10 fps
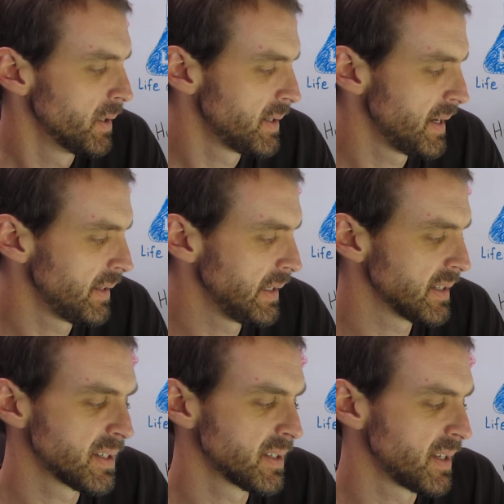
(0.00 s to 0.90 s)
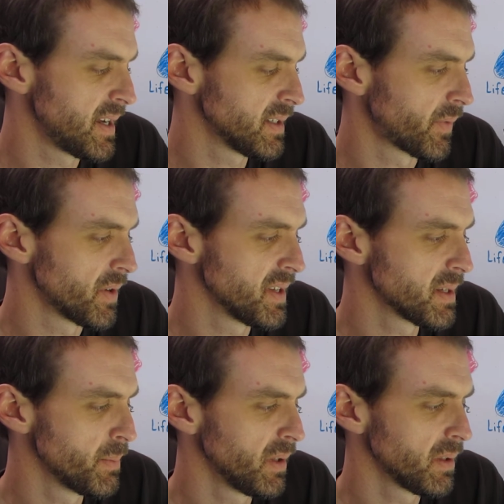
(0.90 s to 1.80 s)
DALY stands for
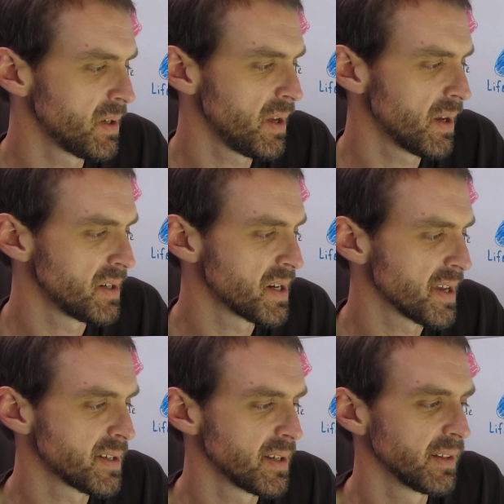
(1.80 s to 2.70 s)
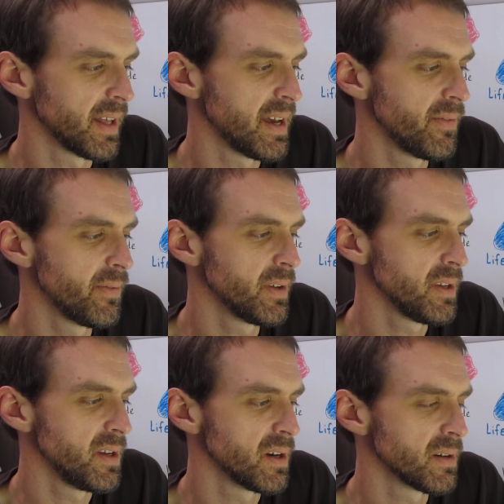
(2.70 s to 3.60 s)
Disability Adjusted Life
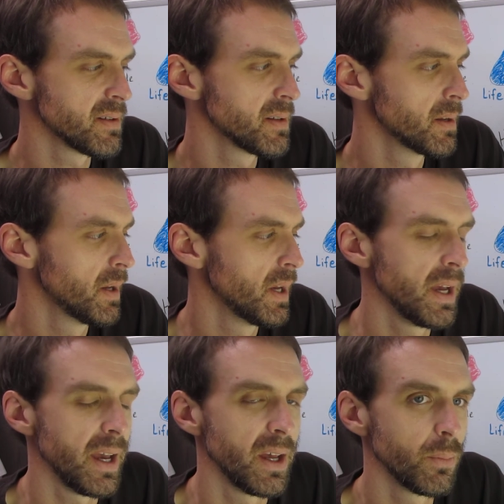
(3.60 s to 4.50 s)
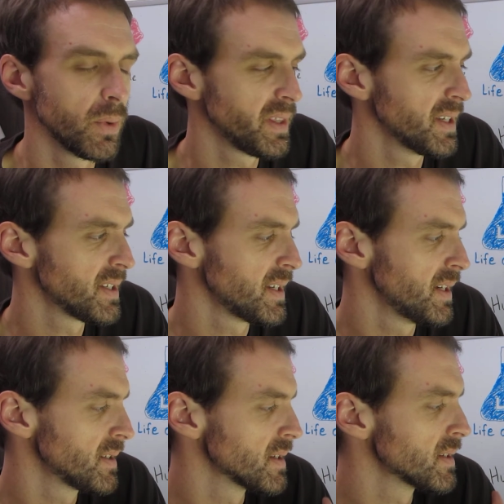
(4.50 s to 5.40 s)
Years. And what this
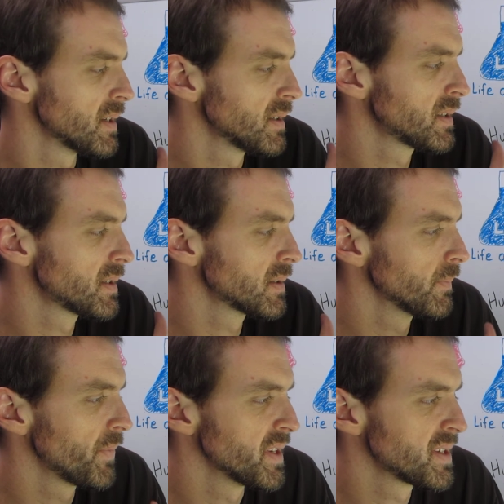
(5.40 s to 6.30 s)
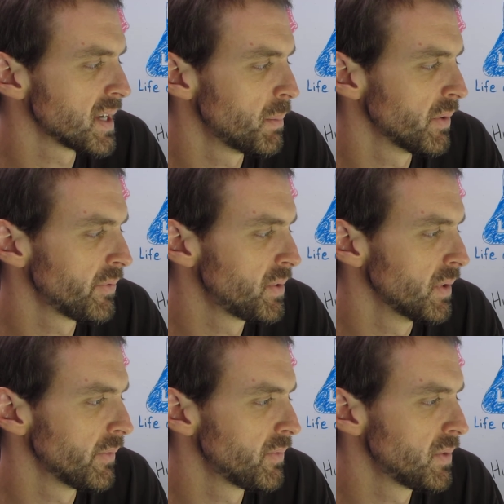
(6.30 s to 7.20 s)
is, is it's the sum of,
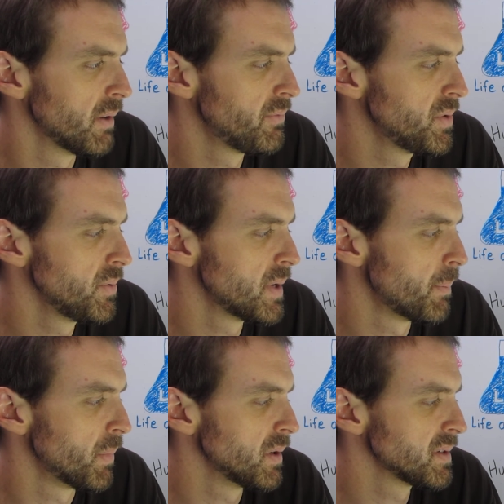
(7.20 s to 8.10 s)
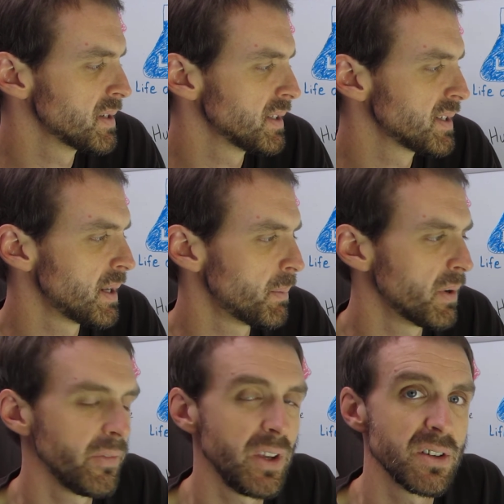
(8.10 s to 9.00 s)
of, of, two numbers. It's the number
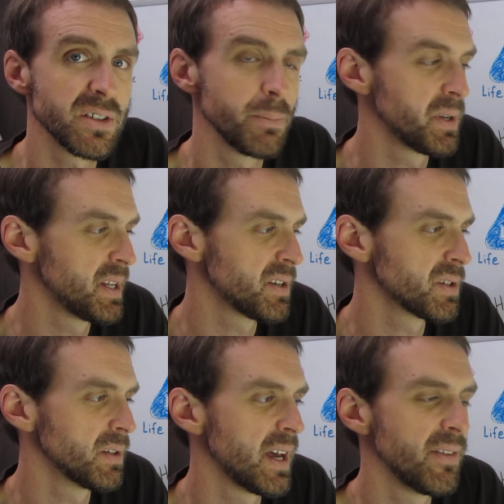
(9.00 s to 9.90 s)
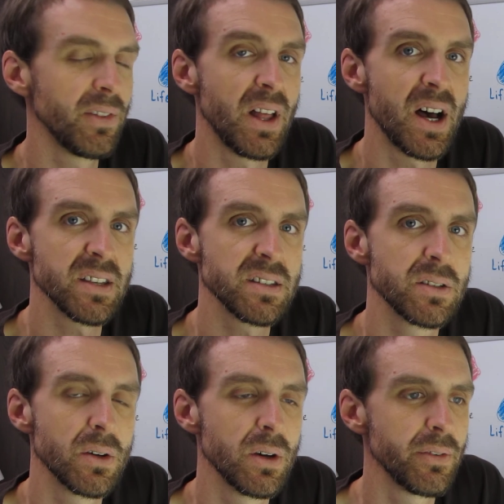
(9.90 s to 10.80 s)
of years of potential life lost.
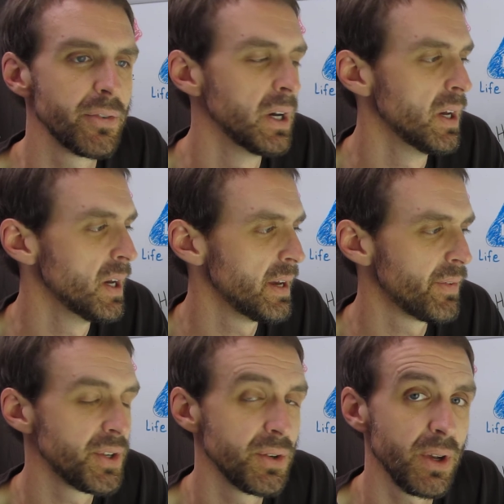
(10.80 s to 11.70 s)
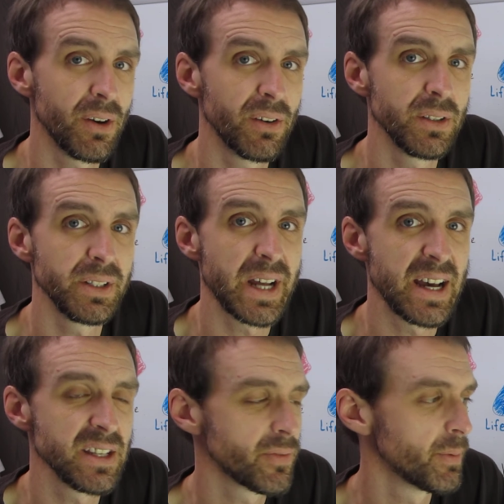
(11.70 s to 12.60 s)
So if, if a two-year-old
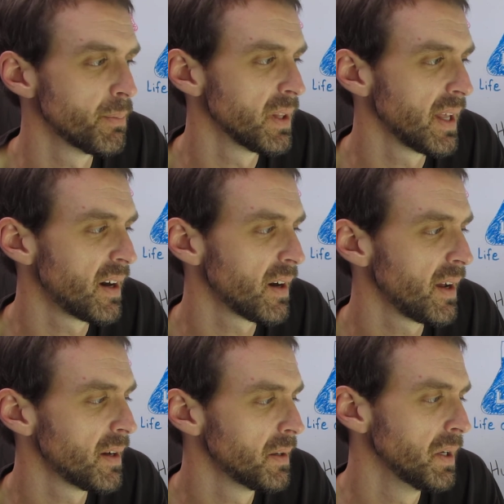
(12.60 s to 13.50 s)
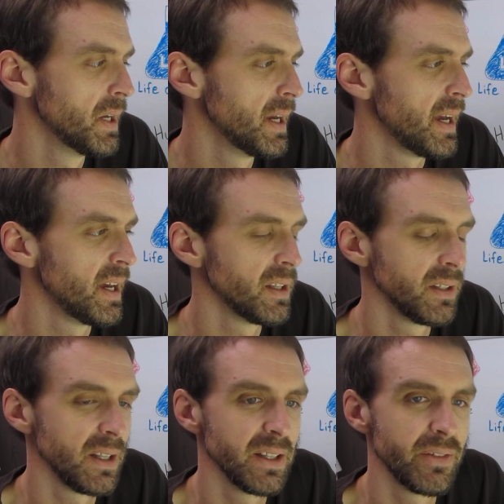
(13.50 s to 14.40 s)
dies from malaria and
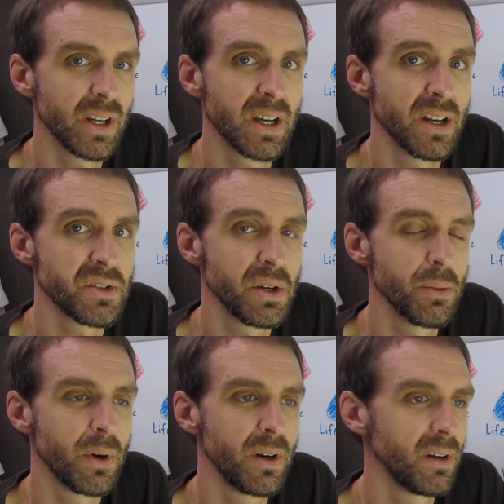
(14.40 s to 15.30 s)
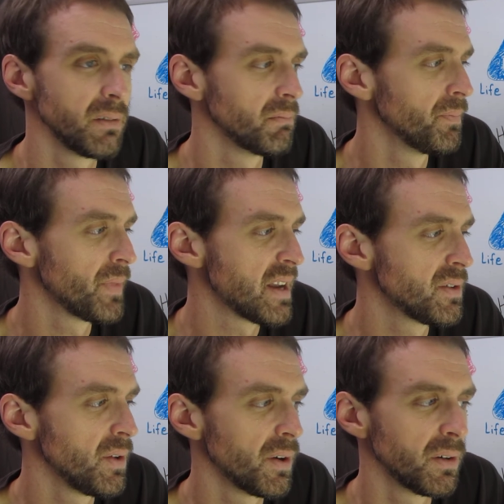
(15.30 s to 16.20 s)
they live in a country where that
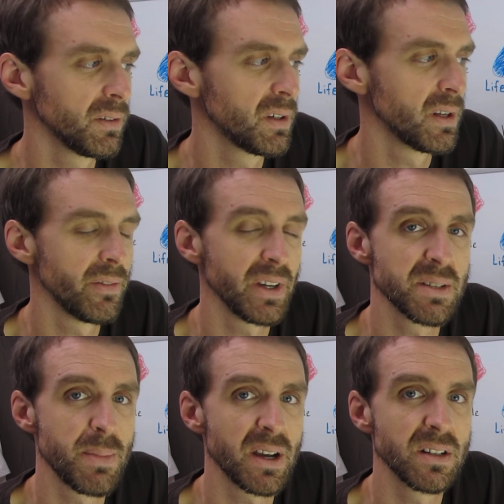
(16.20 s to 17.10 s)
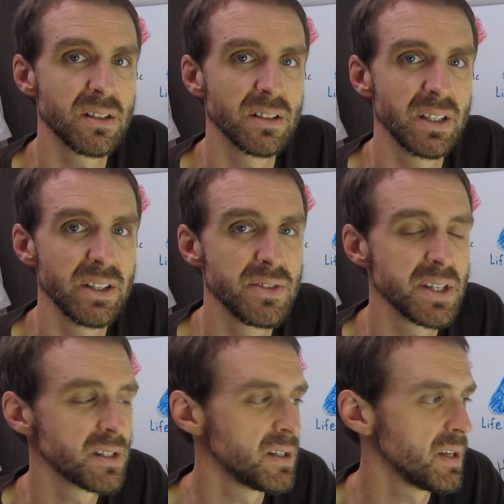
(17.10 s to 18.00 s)
two-year-old could expected to live
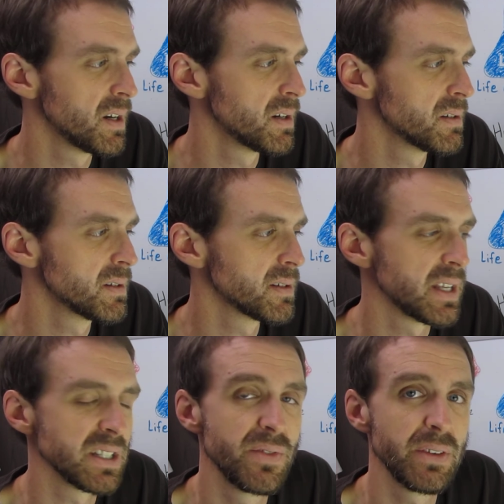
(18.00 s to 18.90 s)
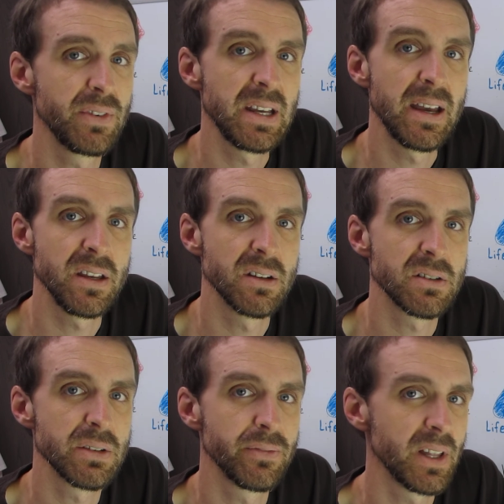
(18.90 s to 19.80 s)
60 years, that's 58
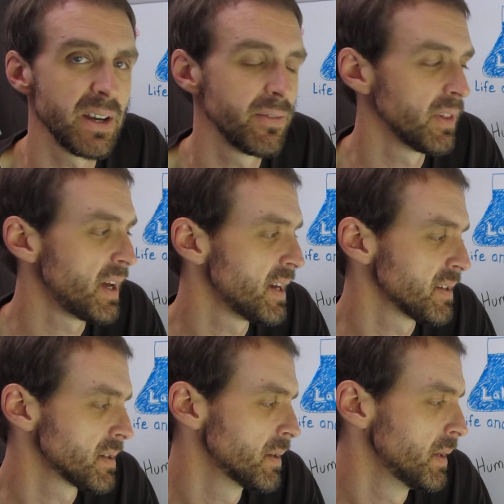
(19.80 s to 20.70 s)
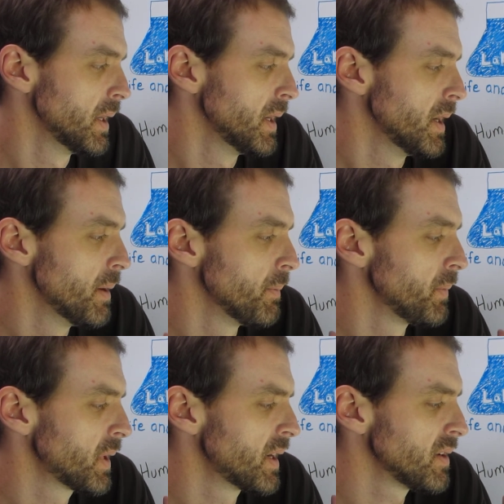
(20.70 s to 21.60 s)
years of life lost.
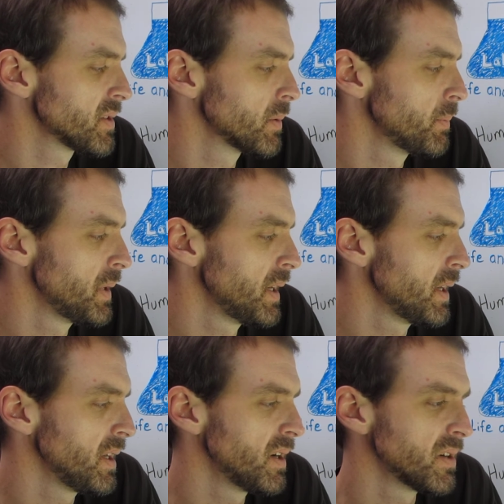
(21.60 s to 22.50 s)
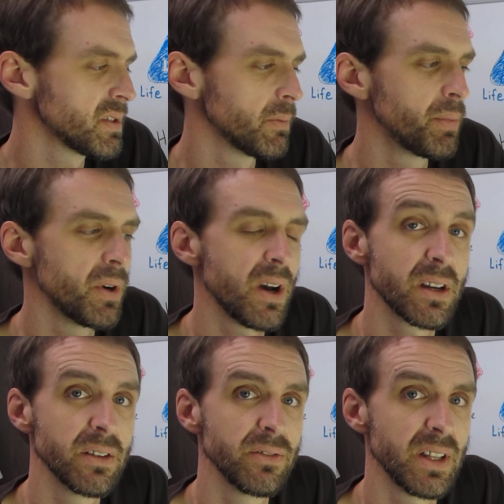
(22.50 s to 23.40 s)
It can also be years of
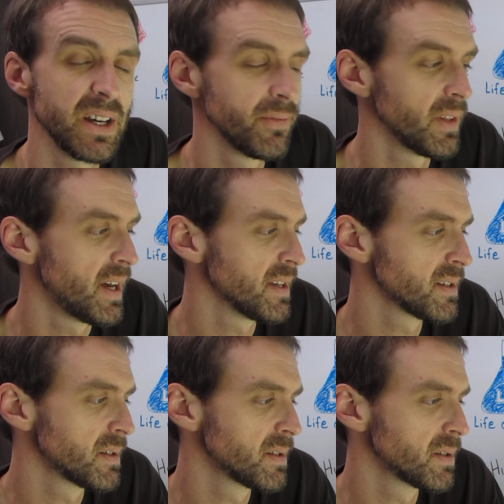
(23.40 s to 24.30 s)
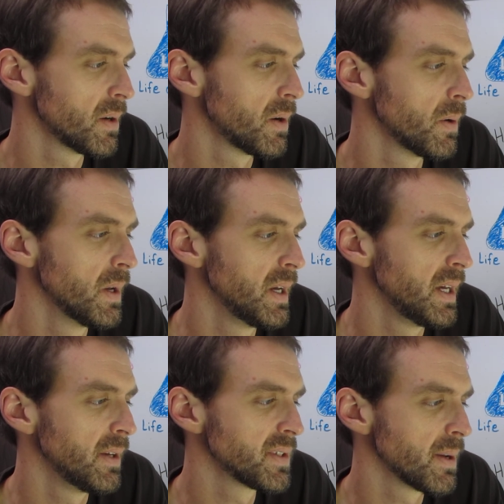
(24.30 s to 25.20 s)
productive life lost. So
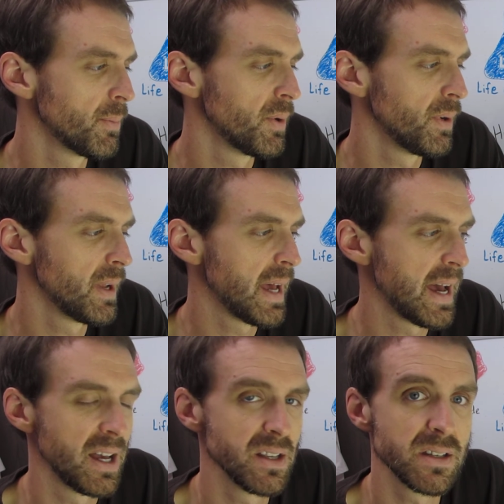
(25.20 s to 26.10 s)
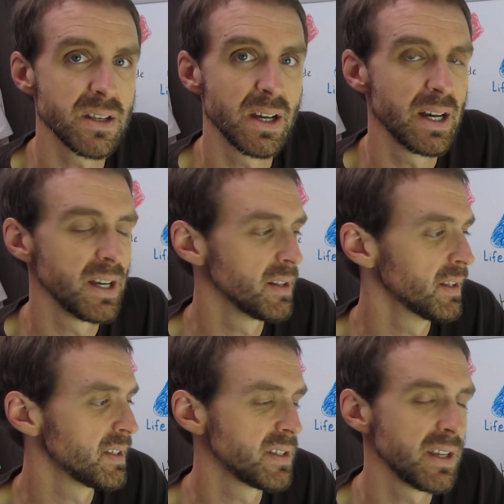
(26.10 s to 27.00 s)
if someone has, uh,
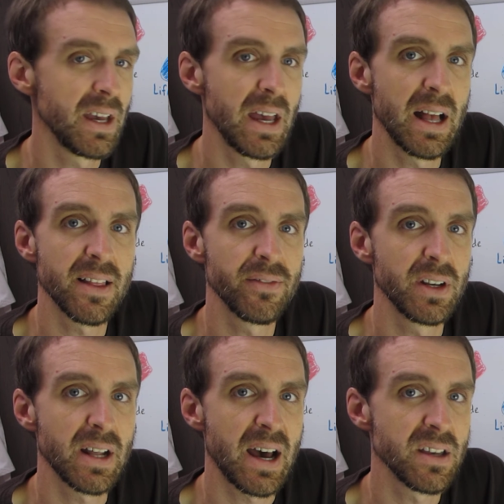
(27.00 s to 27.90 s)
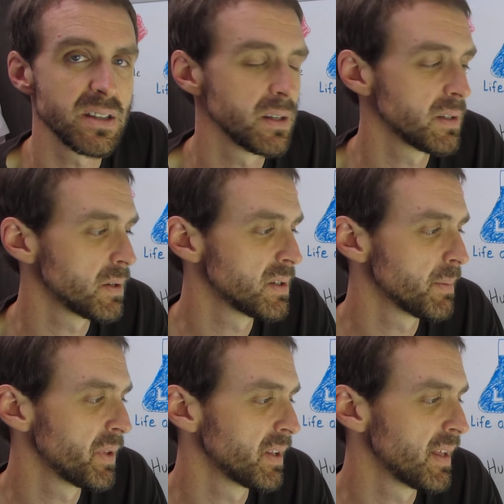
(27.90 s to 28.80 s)
let's say, elephantiasis or
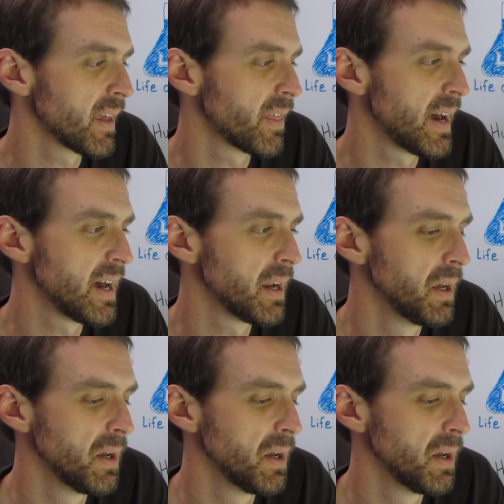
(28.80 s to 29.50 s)
something like that,